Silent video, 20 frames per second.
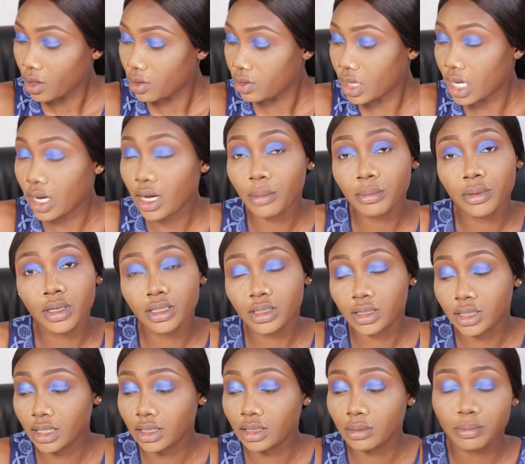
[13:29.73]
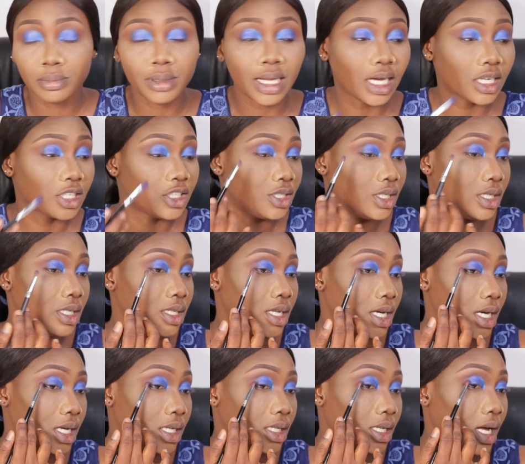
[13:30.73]
Now I'm going to take the black shade
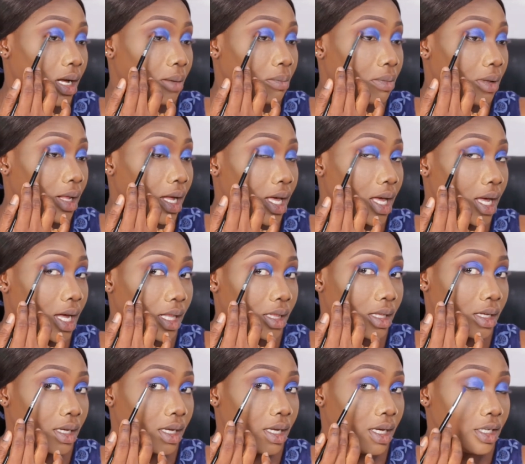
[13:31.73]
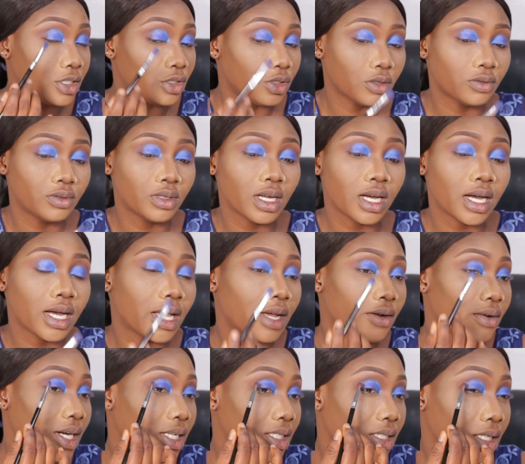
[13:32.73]
and apply at the edge of the eye
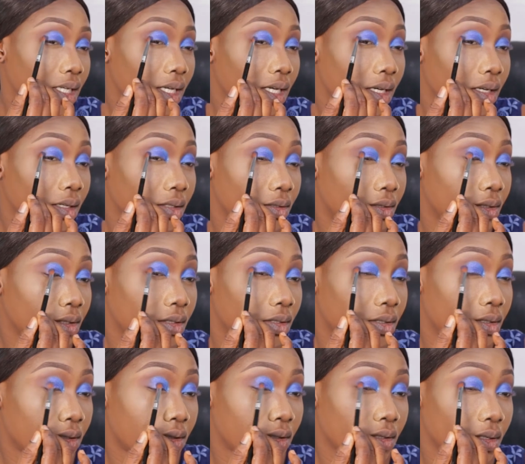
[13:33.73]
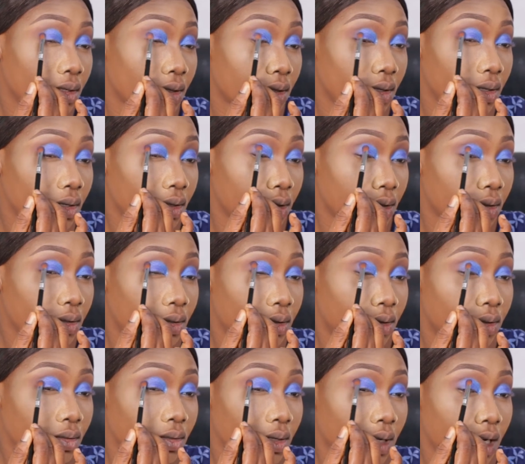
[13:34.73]
right here, just
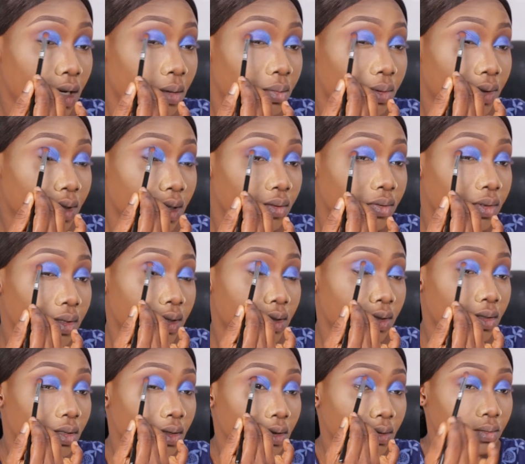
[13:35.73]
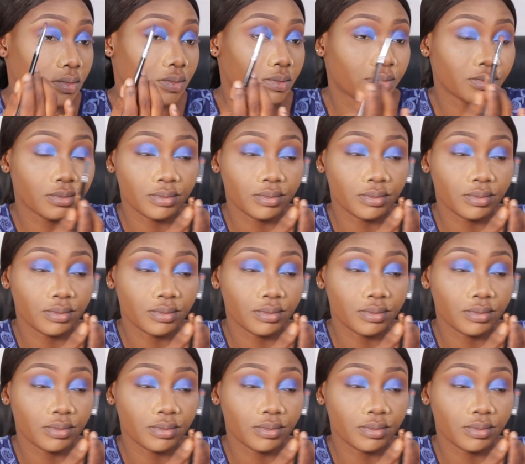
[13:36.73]
to help give it some